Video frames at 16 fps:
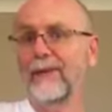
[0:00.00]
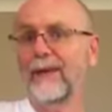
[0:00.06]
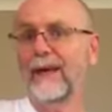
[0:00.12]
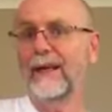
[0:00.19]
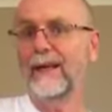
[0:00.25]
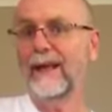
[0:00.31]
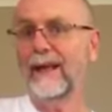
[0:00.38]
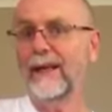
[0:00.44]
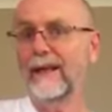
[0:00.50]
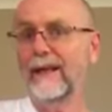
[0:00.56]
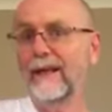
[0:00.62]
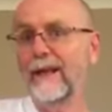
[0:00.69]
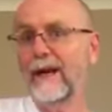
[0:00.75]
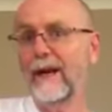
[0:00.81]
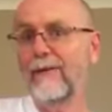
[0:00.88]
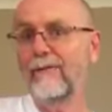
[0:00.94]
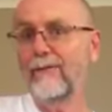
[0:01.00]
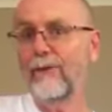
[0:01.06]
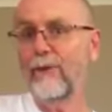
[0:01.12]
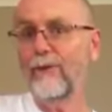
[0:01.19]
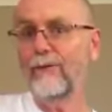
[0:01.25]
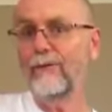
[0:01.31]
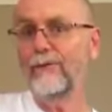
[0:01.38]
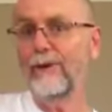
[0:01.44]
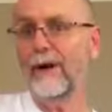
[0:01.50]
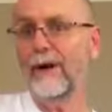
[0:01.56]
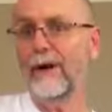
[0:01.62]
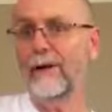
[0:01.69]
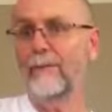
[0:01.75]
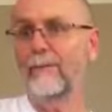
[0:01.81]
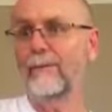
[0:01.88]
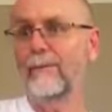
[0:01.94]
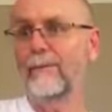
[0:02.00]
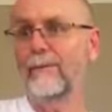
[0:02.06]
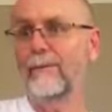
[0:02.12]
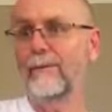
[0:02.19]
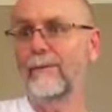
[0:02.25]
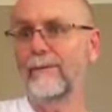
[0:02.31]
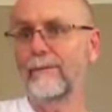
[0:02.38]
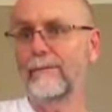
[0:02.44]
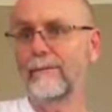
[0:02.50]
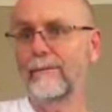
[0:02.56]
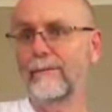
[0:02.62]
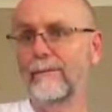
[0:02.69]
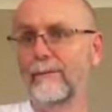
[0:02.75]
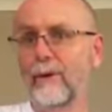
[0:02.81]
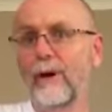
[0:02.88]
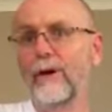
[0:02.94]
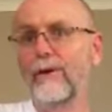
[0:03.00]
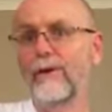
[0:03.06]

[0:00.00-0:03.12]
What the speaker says: and then a fourth, a